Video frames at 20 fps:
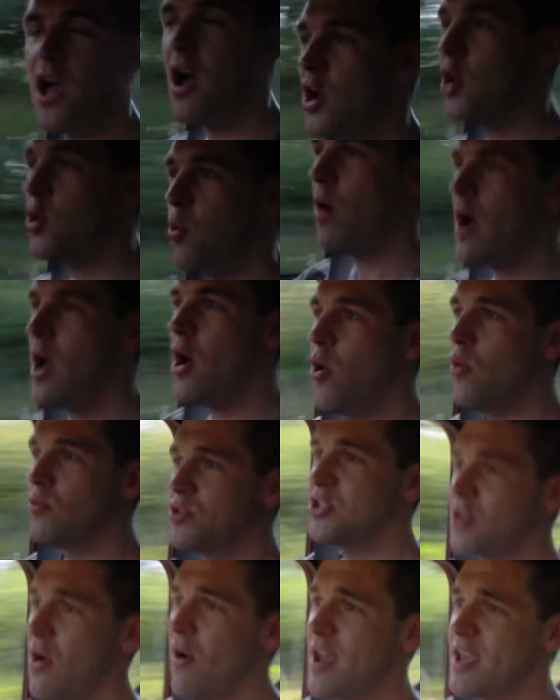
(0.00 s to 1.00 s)
are quite
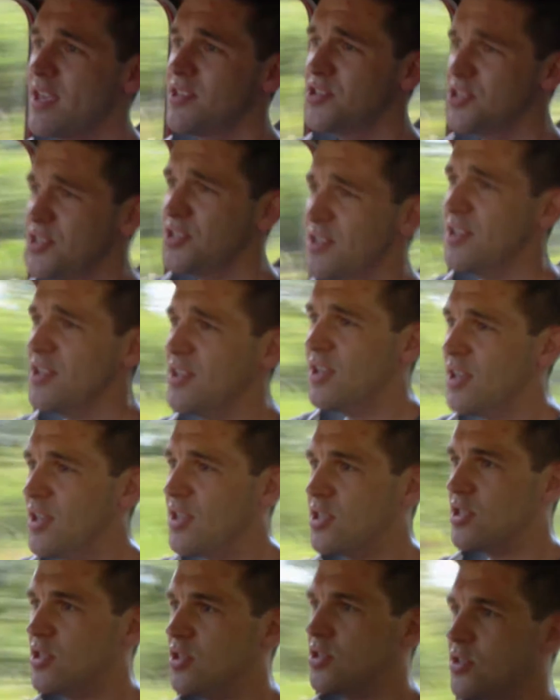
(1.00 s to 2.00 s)
old tyres,
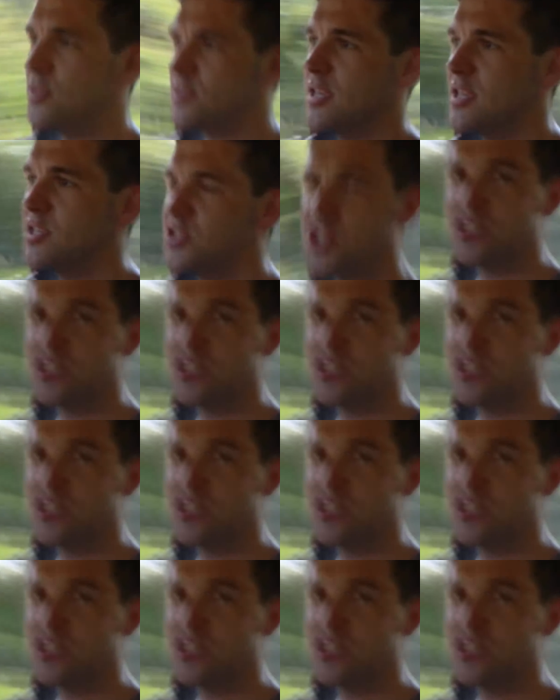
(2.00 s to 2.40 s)
there's